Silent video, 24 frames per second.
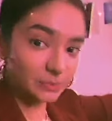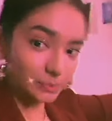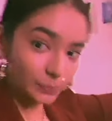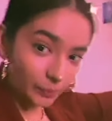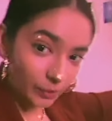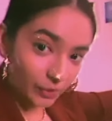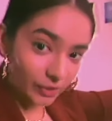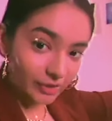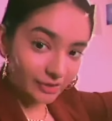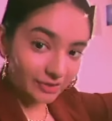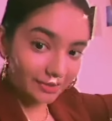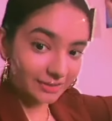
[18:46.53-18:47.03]

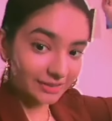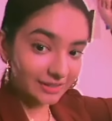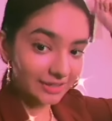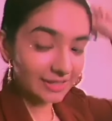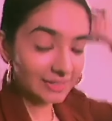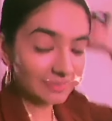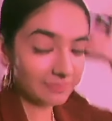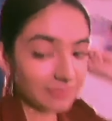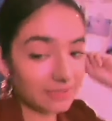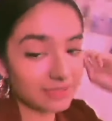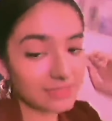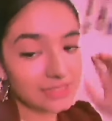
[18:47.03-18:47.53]
wall.
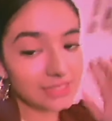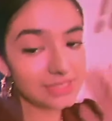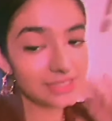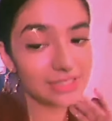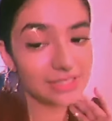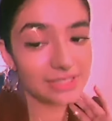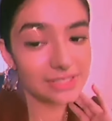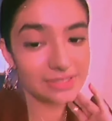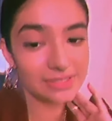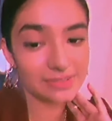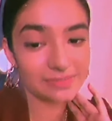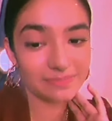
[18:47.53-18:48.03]
So it
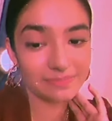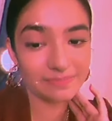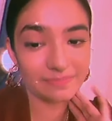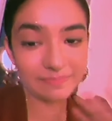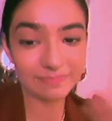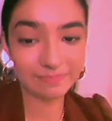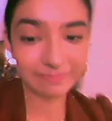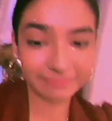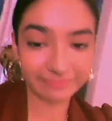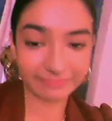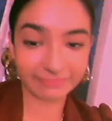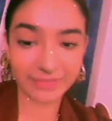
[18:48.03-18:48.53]
just
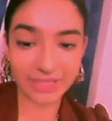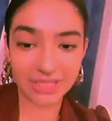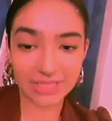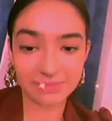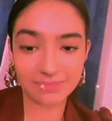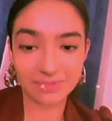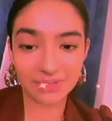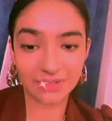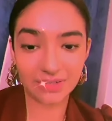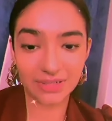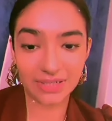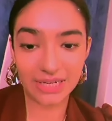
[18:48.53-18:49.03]
makes
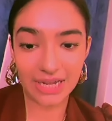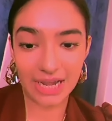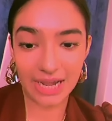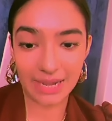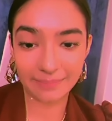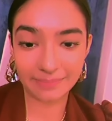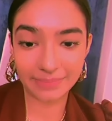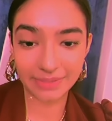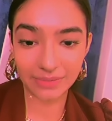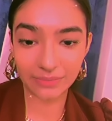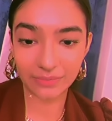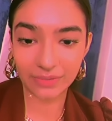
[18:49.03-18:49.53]
me really
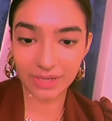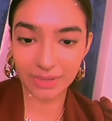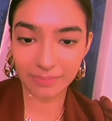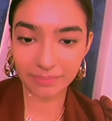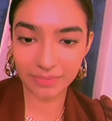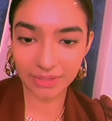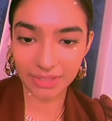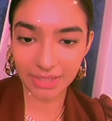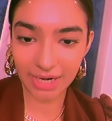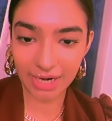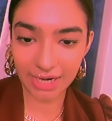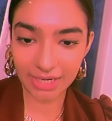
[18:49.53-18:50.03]
happy. Okay, I'm
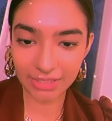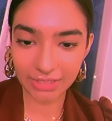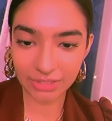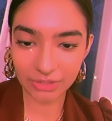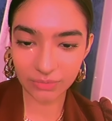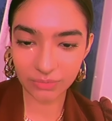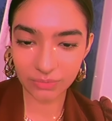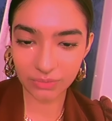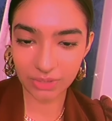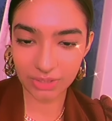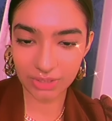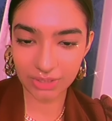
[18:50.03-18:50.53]
gonna add
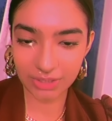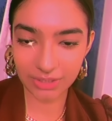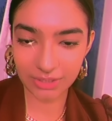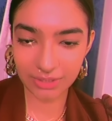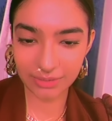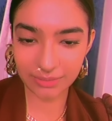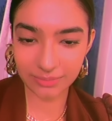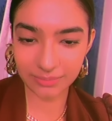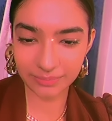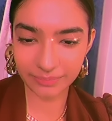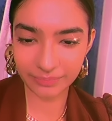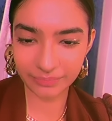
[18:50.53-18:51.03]
you.
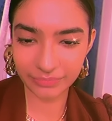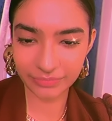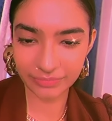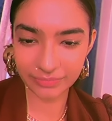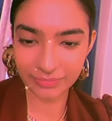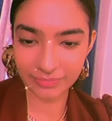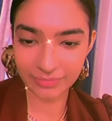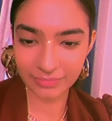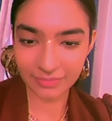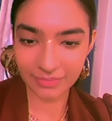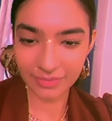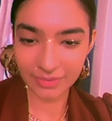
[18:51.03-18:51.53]

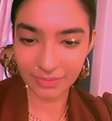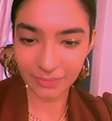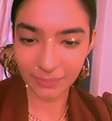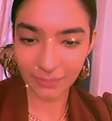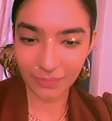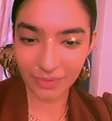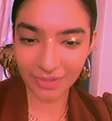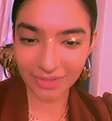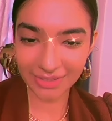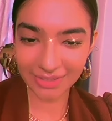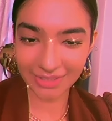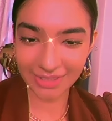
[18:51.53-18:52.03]

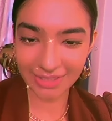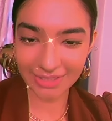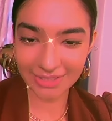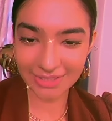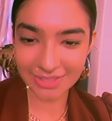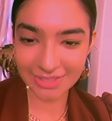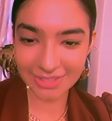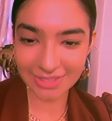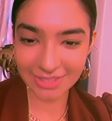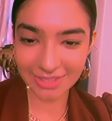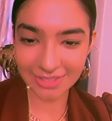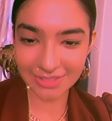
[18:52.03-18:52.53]
What did I
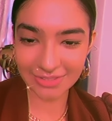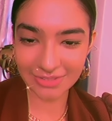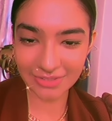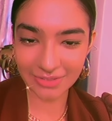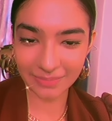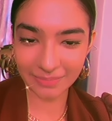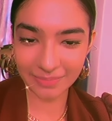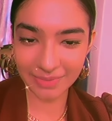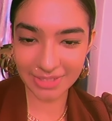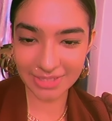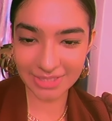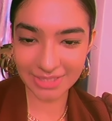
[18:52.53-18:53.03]
just see? It's so
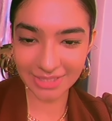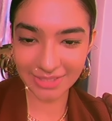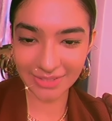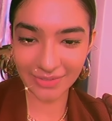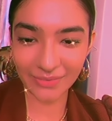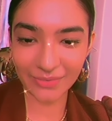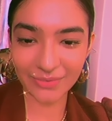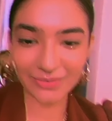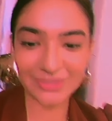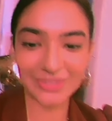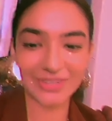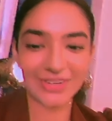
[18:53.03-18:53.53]
amazing.
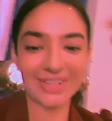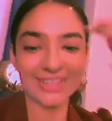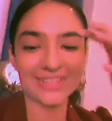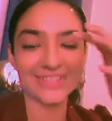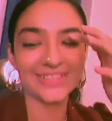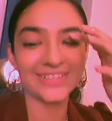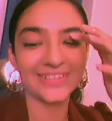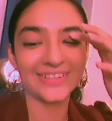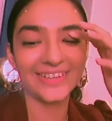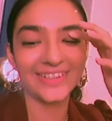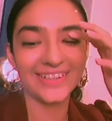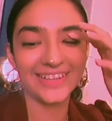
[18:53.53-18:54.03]
Oh, sorry, it's
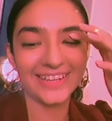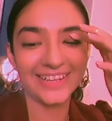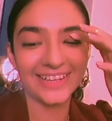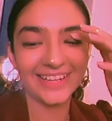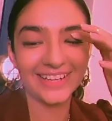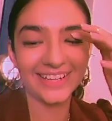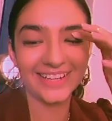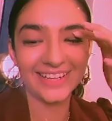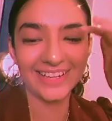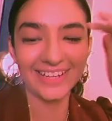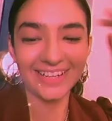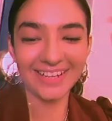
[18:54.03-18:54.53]
you.
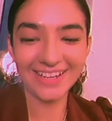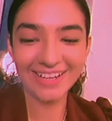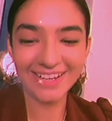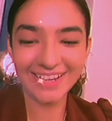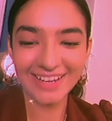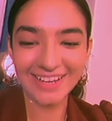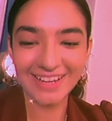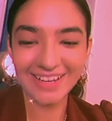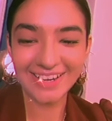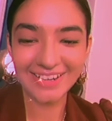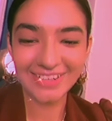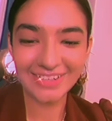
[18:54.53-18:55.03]

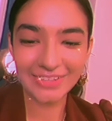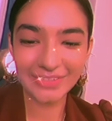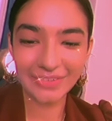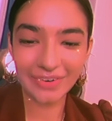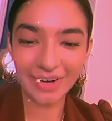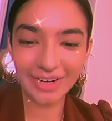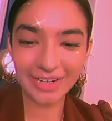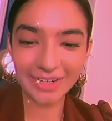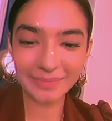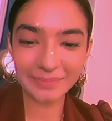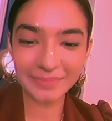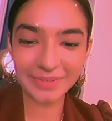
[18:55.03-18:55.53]

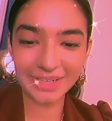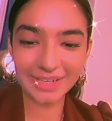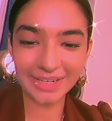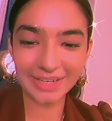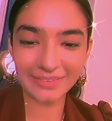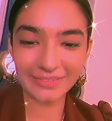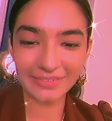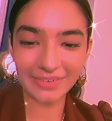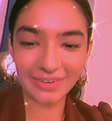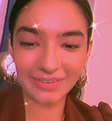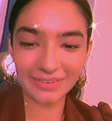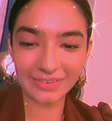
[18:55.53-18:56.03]
200
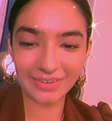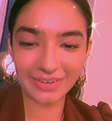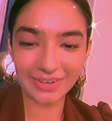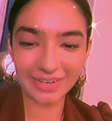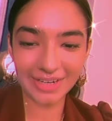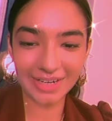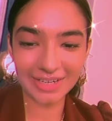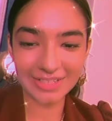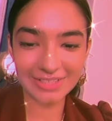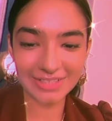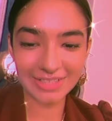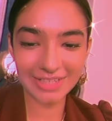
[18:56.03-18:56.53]
million. Wow,
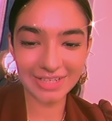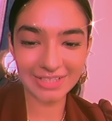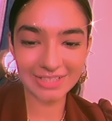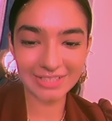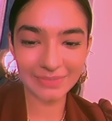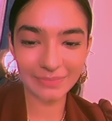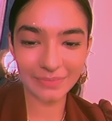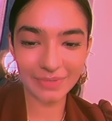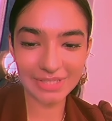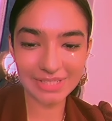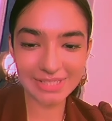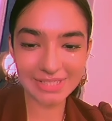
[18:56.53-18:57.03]

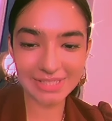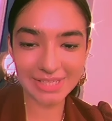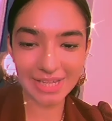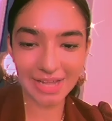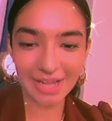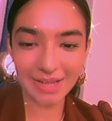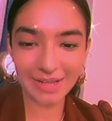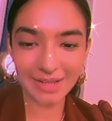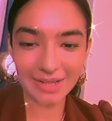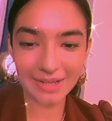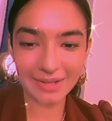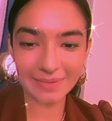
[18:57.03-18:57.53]
congratulations. What's
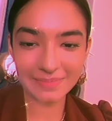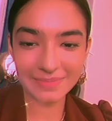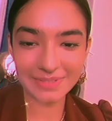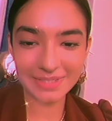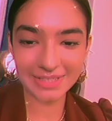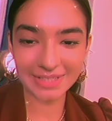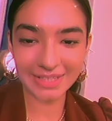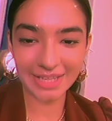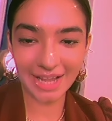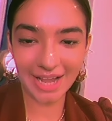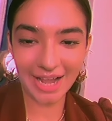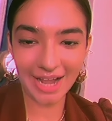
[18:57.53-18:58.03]
up,
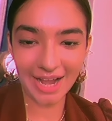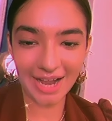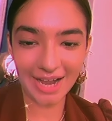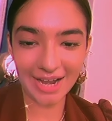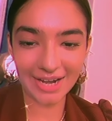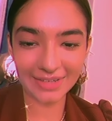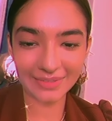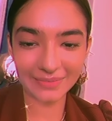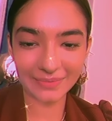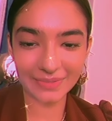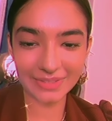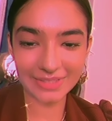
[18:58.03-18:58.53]

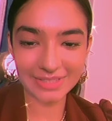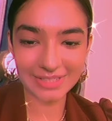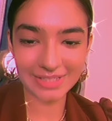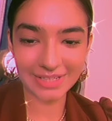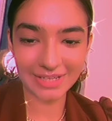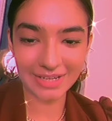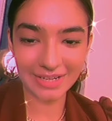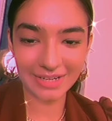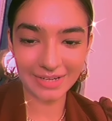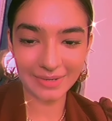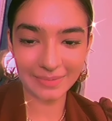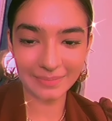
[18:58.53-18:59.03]
Siddharth? What's
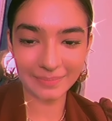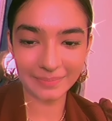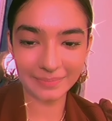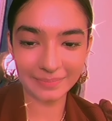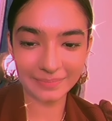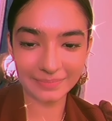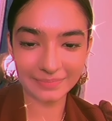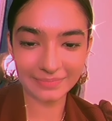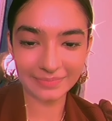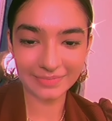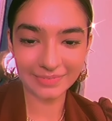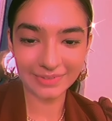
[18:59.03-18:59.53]
up?
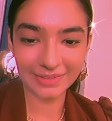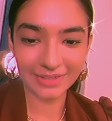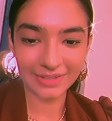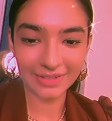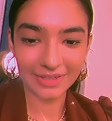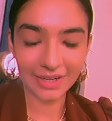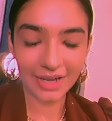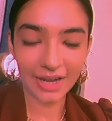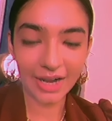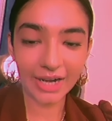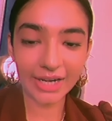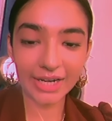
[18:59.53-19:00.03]

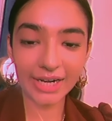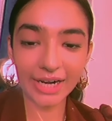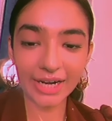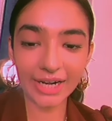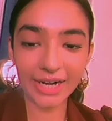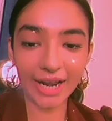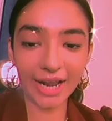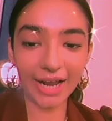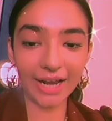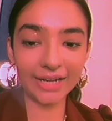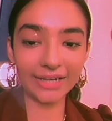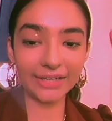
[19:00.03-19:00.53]
I can't
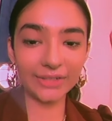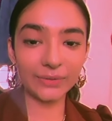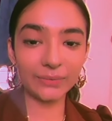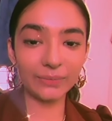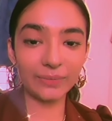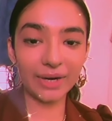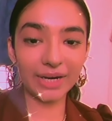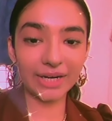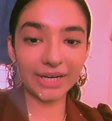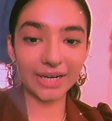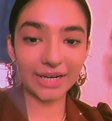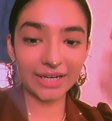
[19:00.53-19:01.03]
add you.
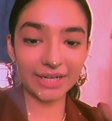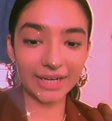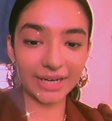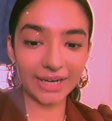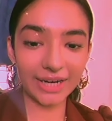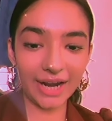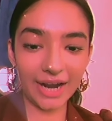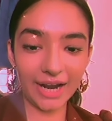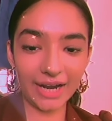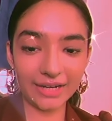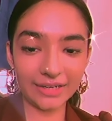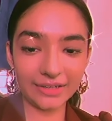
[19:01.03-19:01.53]
Why can't I
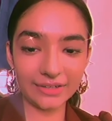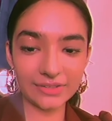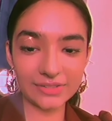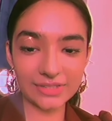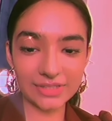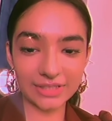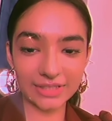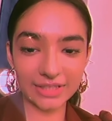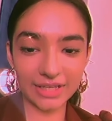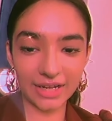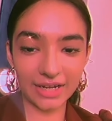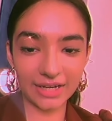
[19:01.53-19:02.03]
add you,
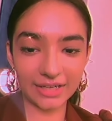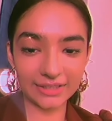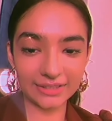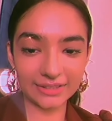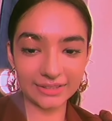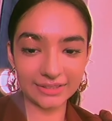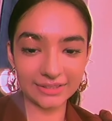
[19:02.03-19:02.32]
Siddharth?